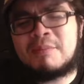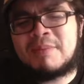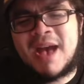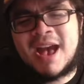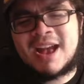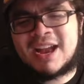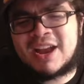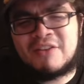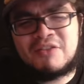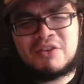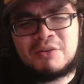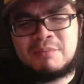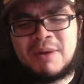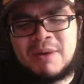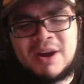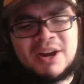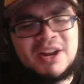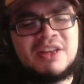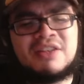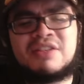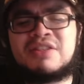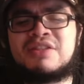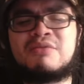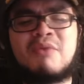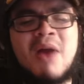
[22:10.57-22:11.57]
back, everybody,
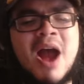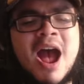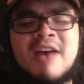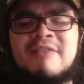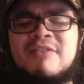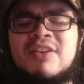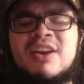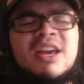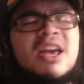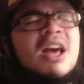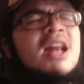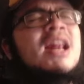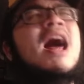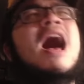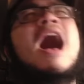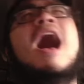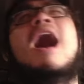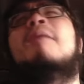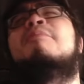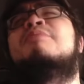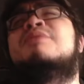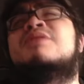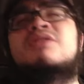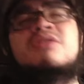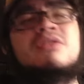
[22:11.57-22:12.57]
thriving and
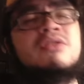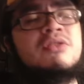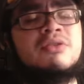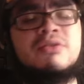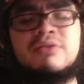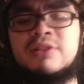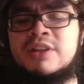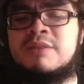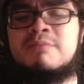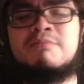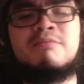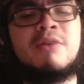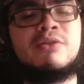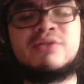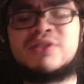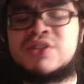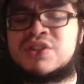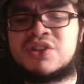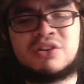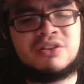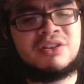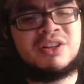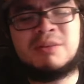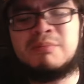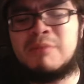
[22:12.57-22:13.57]
absolutely, most
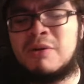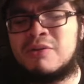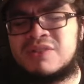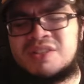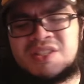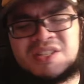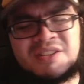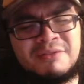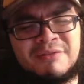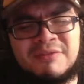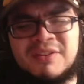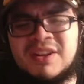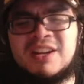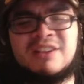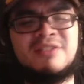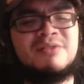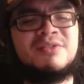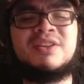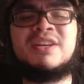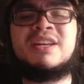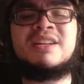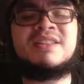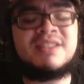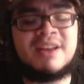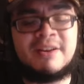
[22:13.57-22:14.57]
certainly, most
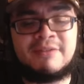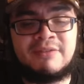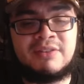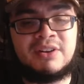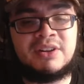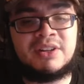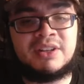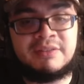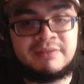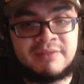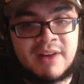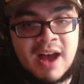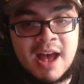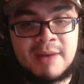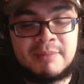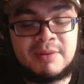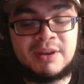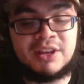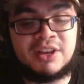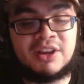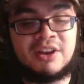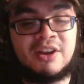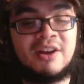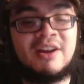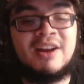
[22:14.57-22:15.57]
definitively and definitely vibing
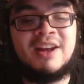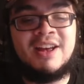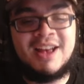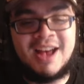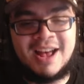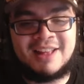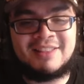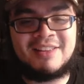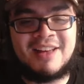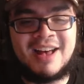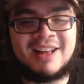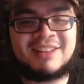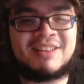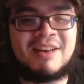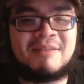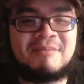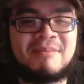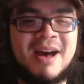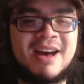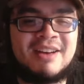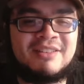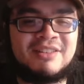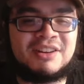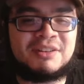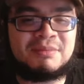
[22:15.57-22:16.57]
here on the Locked On
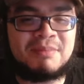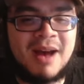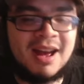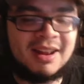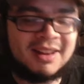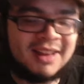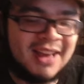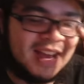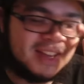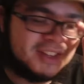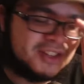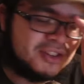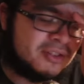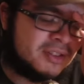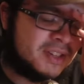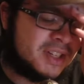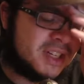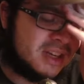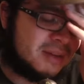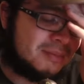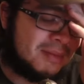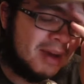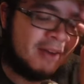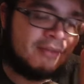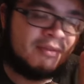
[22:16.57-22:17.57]
Padres podcast, your
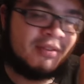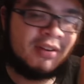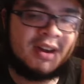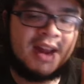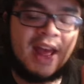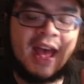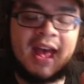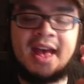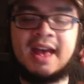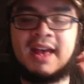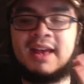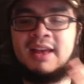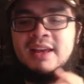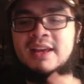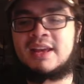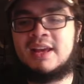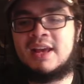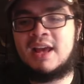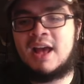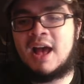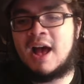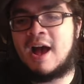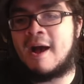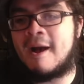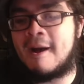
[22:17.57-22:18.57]
team every day.
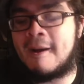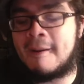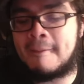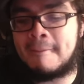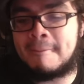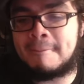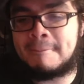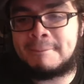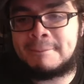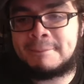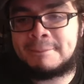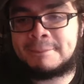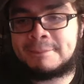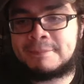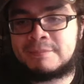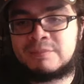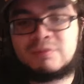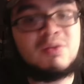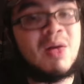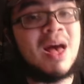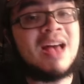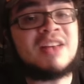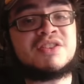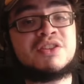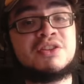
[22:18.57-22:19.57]

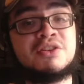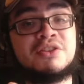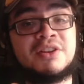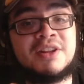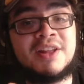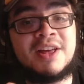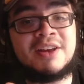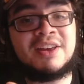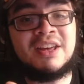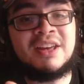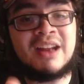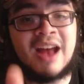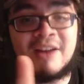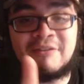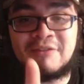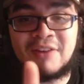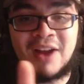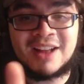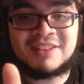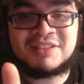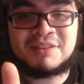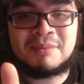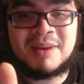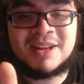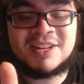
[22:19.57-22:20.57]
Last little nugget I
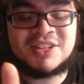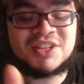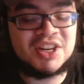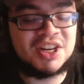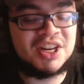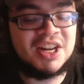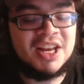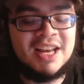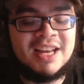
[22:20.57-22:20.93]
forgot to mention.